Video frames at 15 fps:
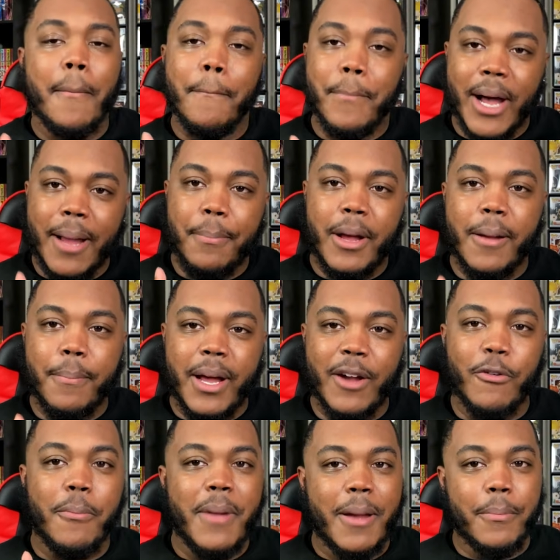But
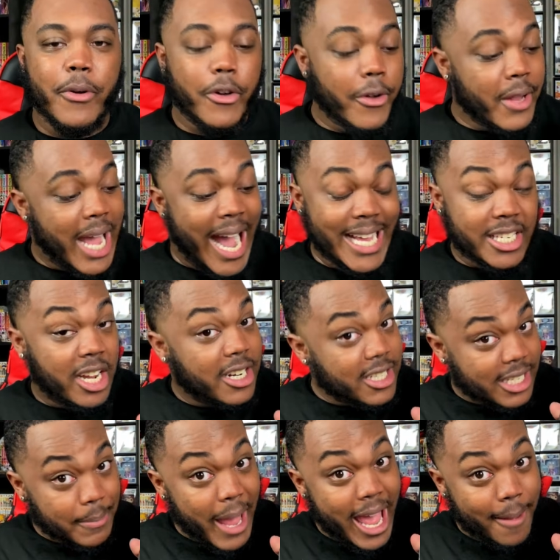remember, I saw this
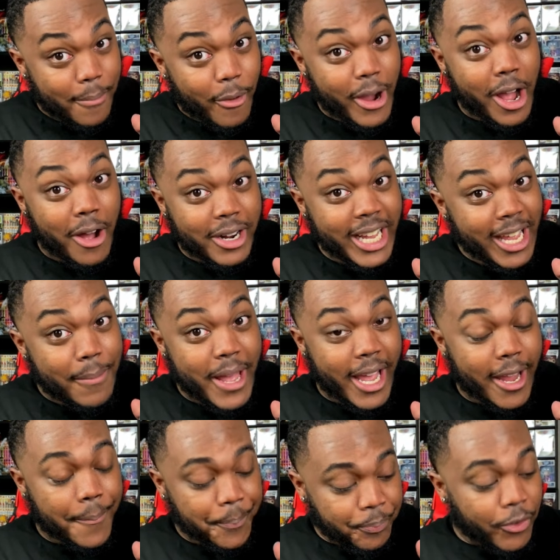bad boy on
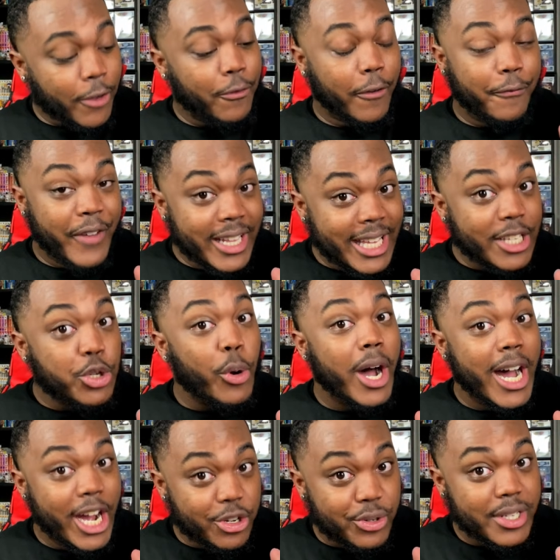eBay for $50 to
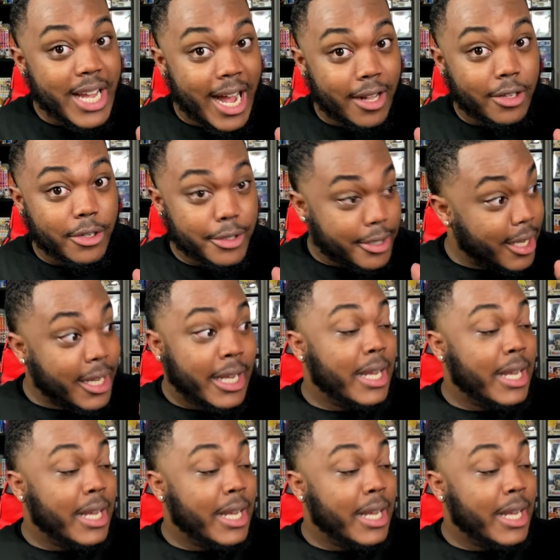$100.